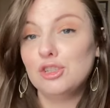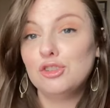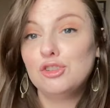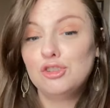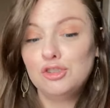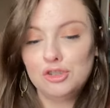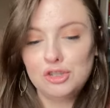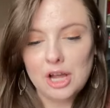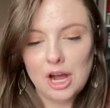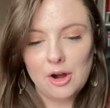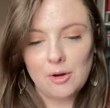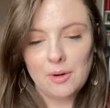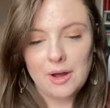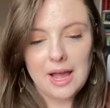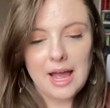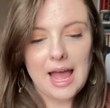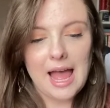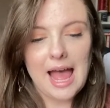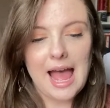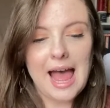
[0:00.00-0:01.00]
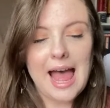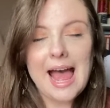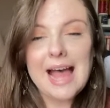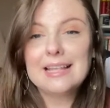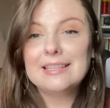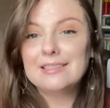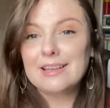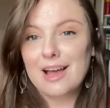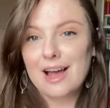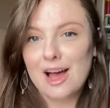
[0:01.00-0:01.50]
So,
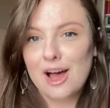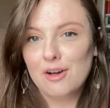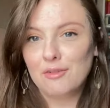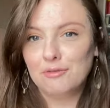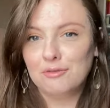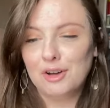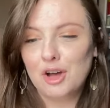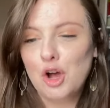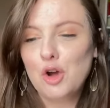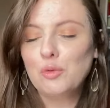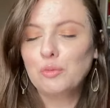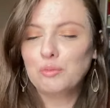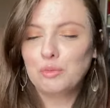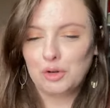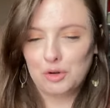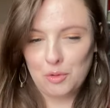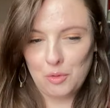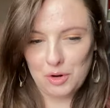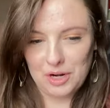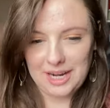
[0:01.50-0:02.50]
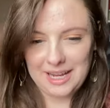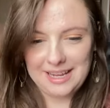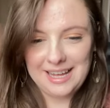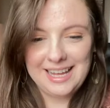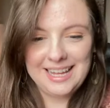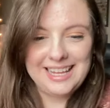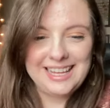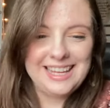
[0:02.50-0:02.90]
as of recording,